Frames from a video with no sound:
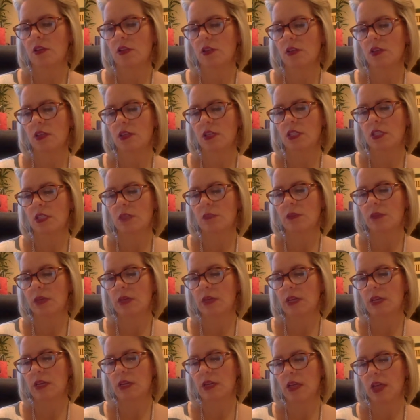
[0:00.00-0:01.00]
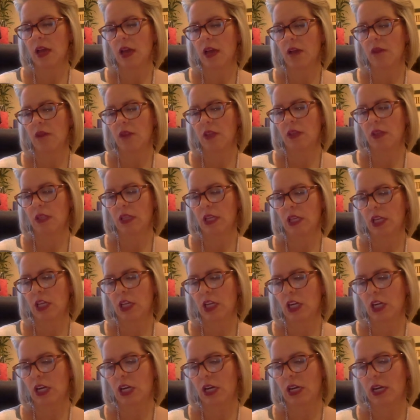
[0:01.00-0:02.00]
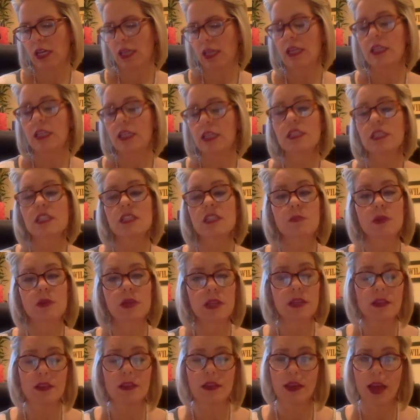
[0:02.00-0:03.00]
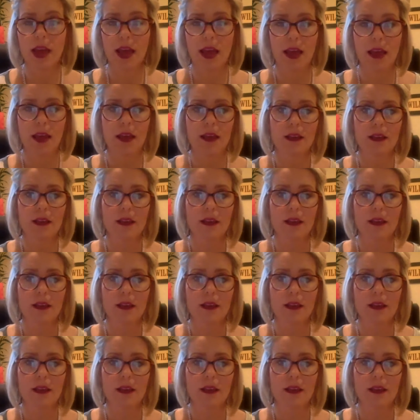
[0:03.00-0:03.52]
speed of the leader is speed of the game.